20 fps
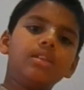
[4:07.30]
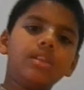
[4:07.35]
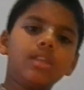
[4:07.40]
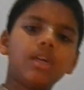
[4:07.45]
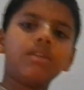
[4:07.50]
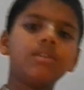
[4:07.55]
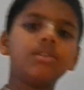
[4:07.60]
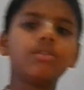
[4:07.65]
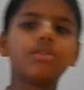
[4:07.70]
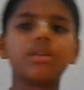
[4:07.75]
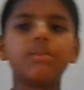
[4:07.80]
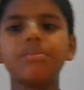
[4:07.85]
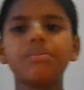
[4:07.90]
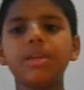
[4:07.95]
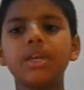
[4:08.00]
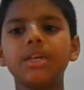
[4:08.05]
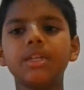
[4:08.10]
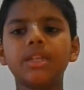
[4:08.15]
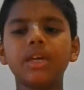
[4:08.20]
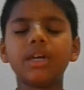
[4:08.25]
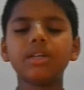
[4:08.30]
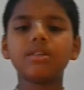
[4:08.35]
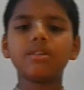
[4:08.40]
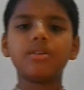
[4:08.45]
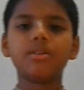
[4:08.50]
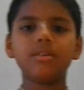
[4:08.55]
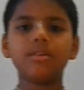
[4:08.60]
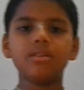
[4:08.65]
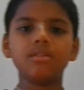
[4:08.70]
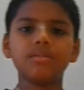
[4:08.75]
Now you can play that
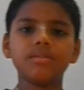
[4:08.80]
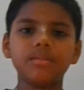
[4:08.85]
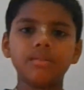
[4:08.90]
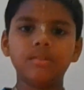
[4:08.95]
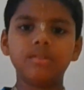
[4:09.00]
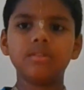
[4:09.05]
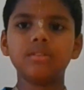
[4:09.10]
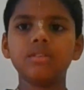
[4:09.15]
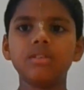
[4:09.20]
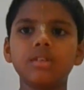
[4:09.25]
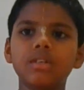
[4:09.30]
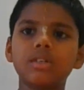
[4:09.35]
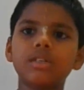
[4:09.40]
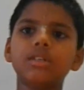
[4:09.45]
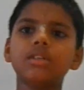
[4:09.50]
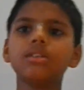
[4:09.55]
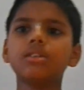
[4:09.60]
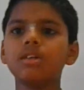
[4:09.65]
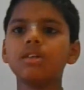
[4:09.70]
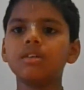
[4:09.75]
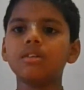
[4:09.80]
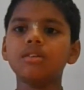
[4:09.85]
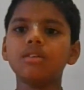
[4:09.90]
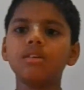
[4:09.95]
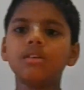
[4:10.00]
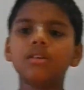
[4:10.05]
on the kirtan.